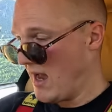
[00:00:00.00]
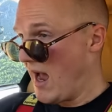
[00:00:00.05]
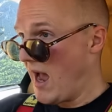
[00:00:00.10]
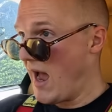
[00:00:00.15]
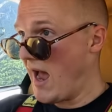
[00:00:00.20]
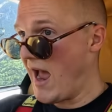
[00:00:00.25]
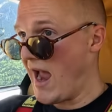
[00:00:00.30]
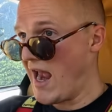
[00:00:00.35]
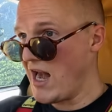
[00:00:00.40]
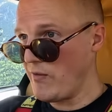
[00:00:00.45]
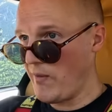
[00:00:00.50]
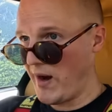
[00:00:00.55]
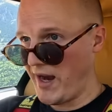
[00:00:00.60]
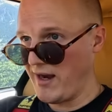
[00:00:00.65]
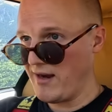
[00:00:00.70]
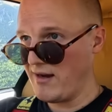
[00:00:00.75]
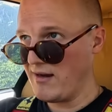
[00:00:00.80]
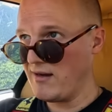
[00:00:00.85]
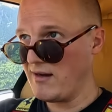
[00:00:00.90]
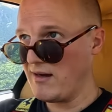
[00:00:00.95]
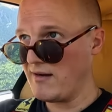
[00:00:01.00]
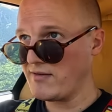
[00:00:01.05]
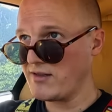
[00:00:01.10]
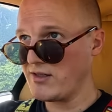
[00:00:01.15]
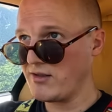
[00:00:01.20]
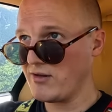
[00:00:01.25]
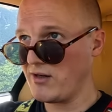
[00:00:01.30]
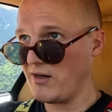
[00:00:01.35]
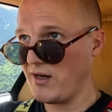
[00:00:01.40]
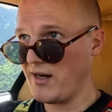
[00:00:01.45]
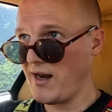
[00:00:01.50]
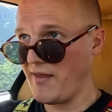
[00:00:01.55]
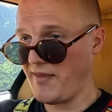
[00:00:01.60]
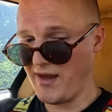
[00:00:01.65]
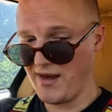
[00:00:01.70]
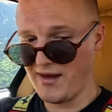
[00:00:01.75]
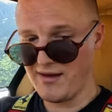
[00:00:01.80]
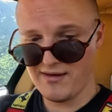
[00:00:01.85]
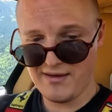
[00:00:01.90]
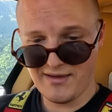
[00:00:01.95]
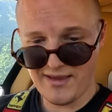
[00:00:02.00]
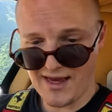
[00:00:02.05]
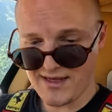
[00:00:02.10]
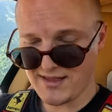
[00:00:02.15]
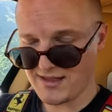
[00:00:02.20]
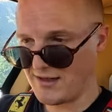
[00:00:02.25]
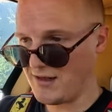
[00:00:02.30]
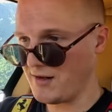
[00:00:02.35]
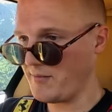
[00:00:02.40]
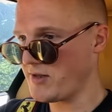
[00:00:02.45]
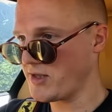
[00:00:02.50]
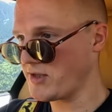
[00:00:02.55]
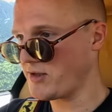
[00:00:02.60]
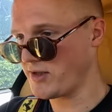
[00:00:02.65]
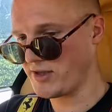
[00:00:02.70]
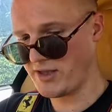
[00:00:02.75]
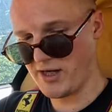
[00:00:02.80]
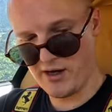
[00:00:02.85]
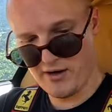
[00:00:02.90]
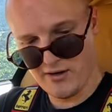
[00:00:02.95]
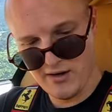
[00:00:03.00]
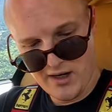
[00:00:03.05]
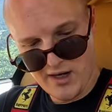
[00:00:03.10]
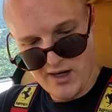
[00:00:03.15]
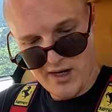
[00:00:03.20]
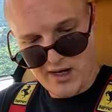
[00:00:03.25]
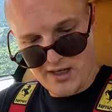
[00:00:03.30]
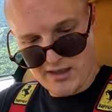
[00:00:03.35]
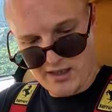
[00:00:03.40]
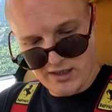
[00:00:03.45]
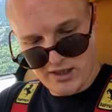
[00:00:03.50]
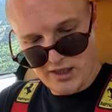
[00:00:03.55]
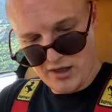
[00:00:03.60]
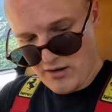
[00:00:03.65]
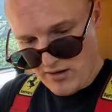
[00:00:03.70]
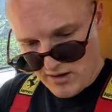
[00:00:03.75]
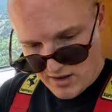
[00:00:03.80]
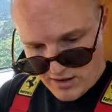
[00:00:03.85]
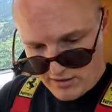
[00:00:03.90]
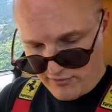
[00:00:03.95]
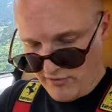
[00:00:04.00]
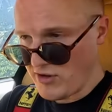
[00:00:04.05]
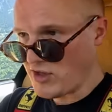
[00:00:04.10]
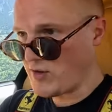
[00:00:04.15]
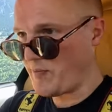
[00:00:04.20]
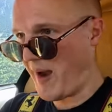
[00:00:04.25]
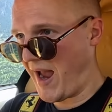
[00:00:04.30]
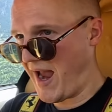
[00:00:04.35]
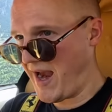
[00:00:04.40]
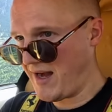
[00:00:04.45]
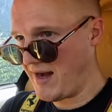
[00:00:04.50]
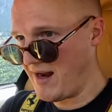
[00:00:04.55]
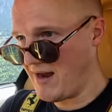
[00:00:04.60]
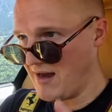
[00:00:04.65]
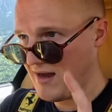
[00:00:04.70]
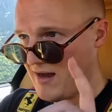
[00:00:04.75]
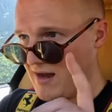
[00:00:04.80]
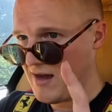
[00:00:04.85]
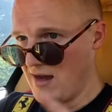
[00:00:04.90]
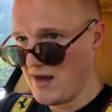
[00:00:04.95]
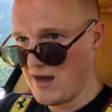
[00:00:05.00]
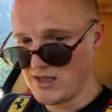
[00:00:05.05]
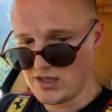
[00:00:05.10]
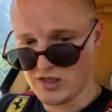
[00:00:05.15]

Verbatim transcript: Uh, anyway, we've still got another 1,000 kilometres or so to do through Spain